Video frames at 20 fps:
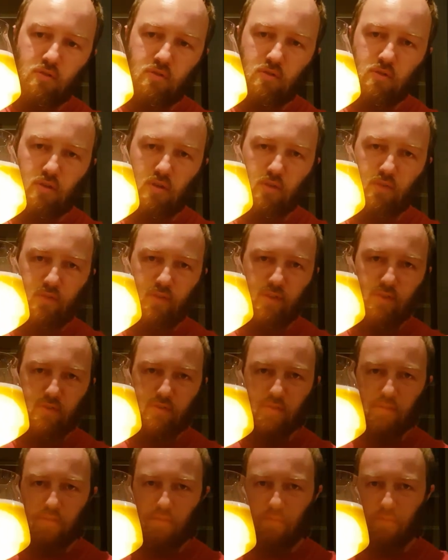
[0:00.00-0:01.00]
I don't know if that's
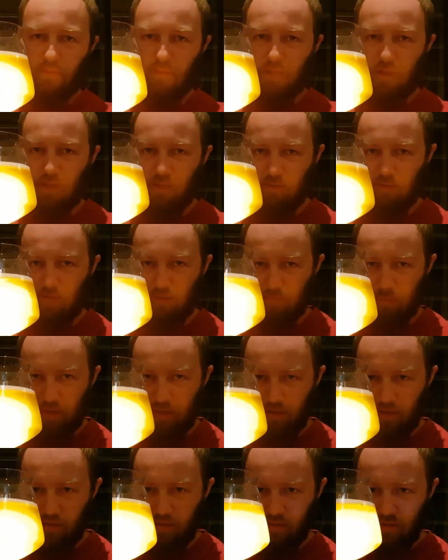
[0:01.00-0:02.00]
showing the colour any
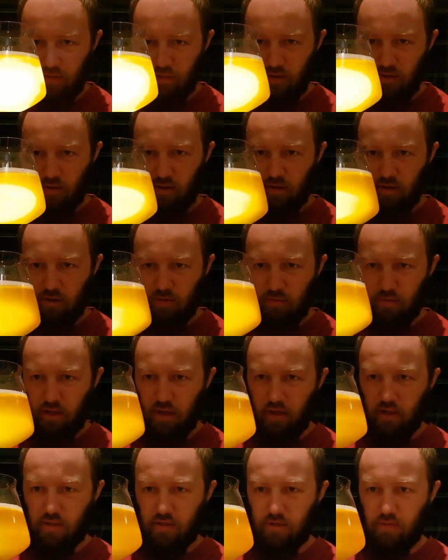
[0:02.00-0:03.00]
better. Yeah,
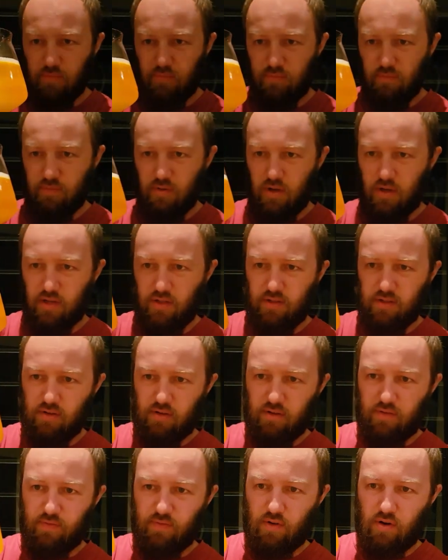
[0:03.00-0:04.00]
it's a nice
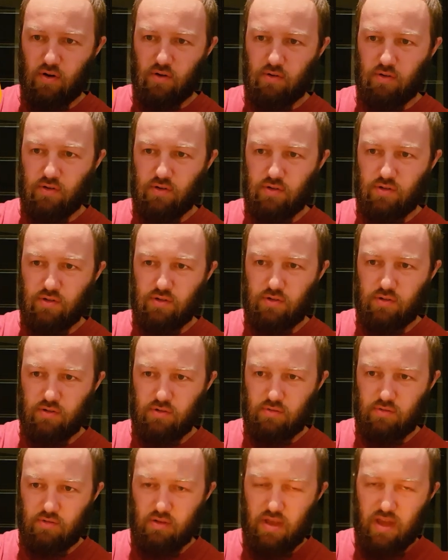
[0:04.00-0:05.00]
sort of orange
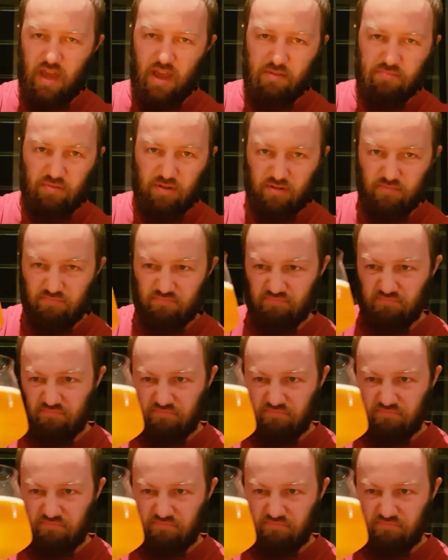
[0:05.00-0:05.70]
amber